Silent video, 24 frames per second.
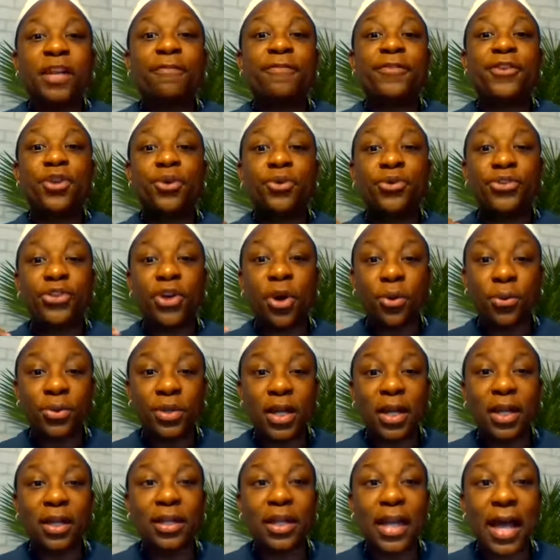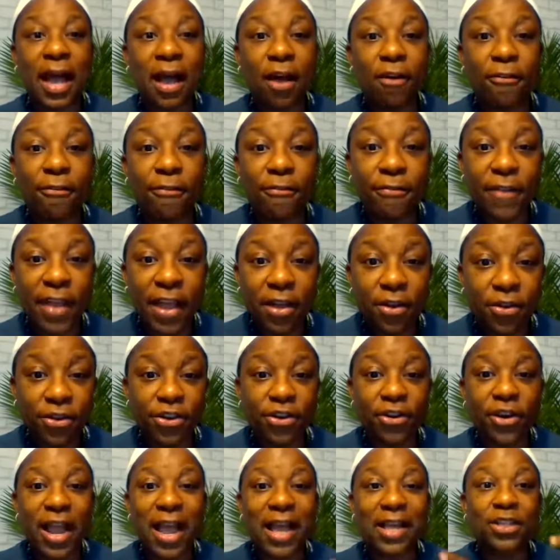if you don't allow
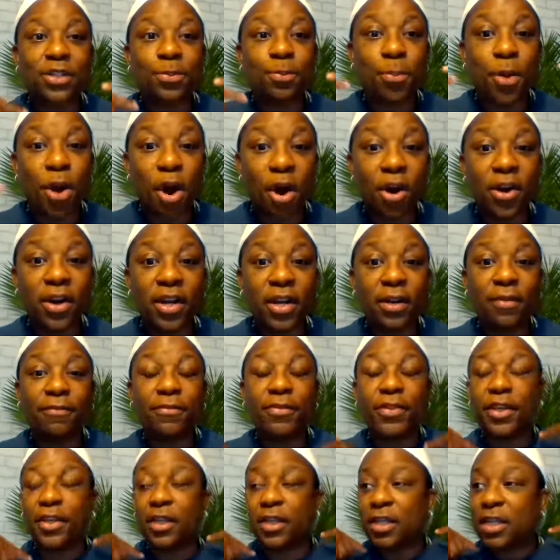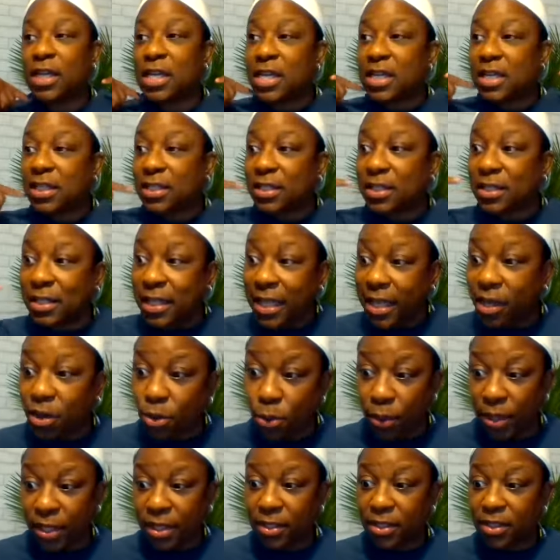failure as part of the
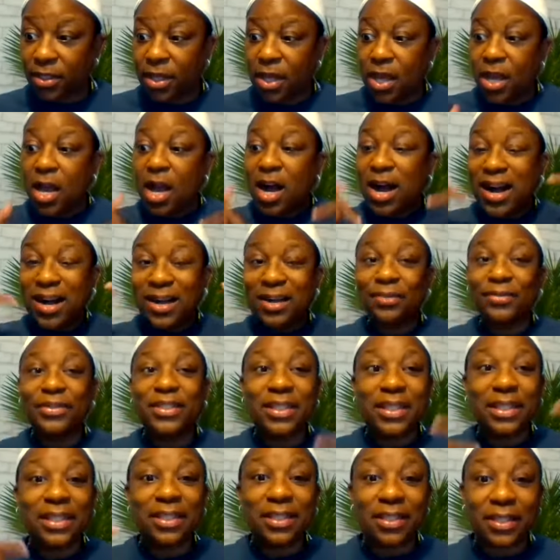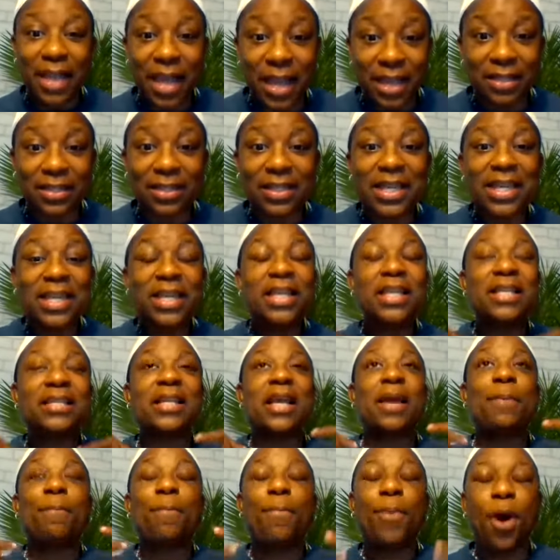sequence of success. It
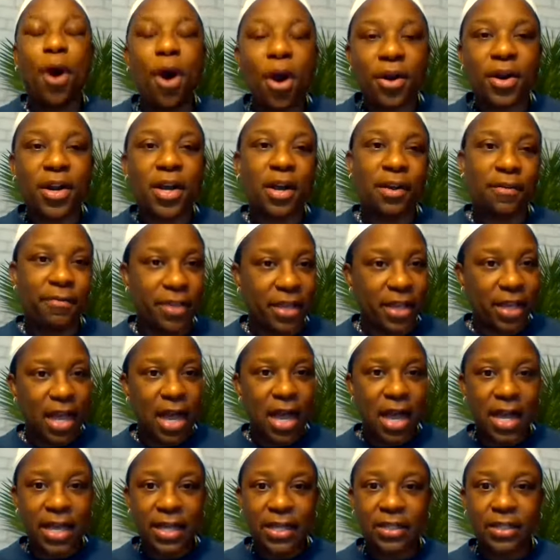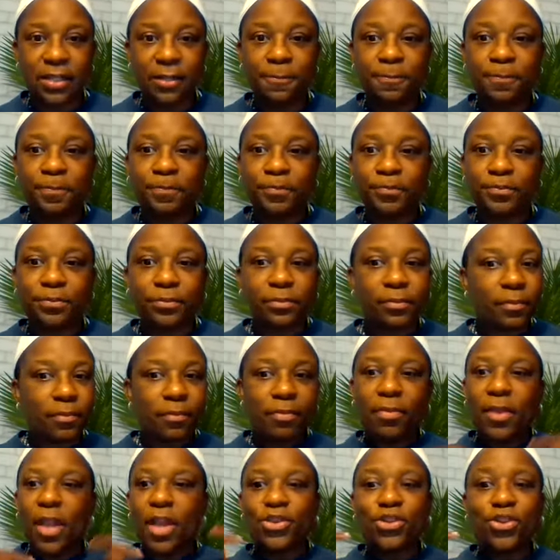is a part of it, guys.
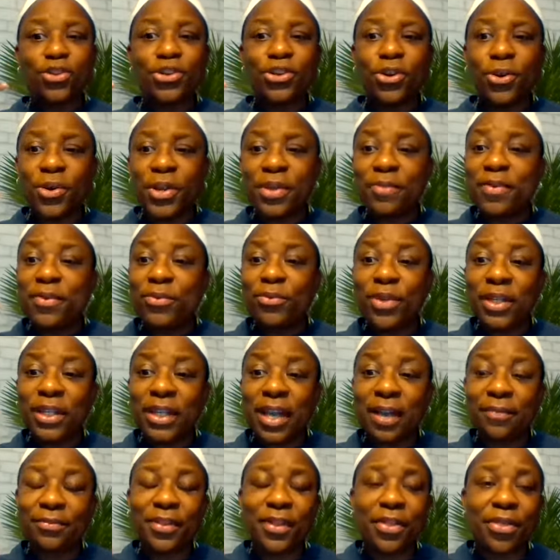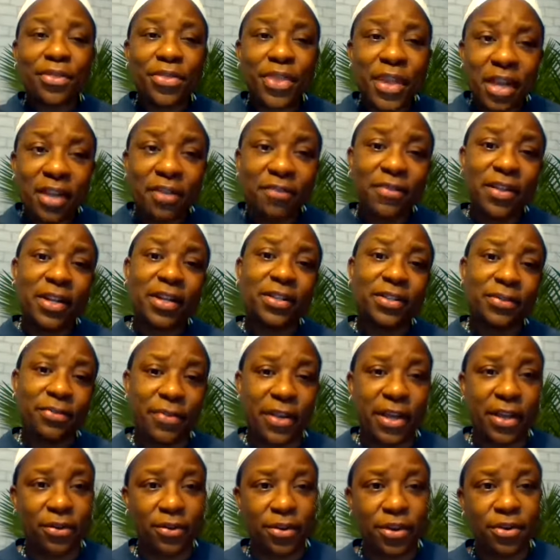So you don't even really have to think of it as
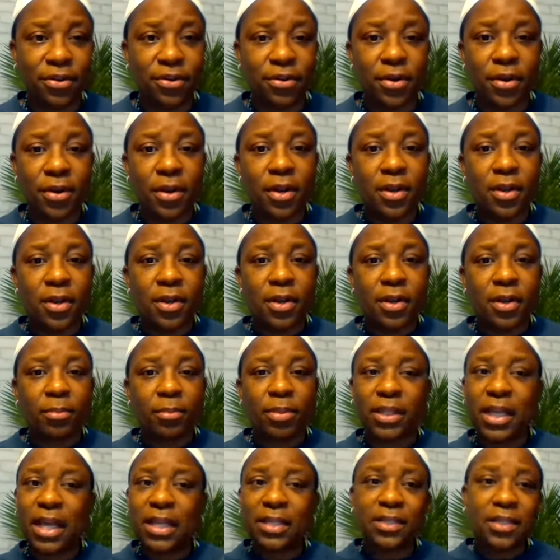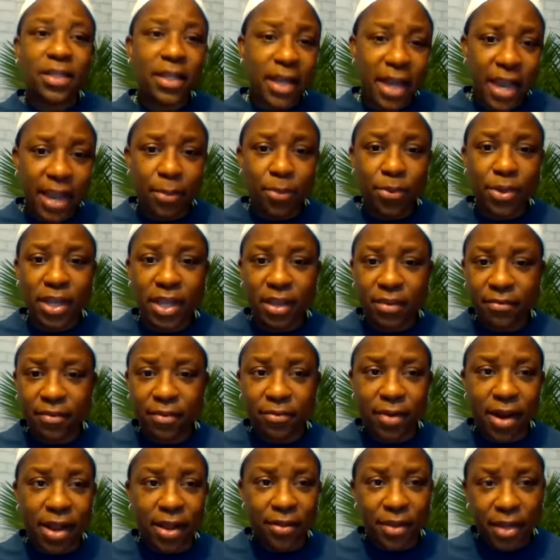failure, but that's the name we give it
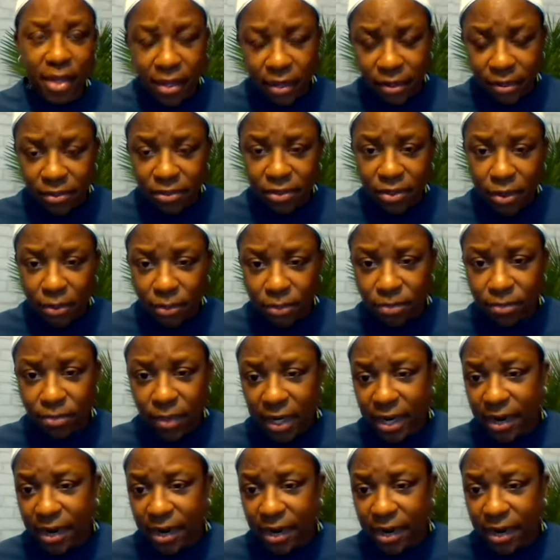around here. So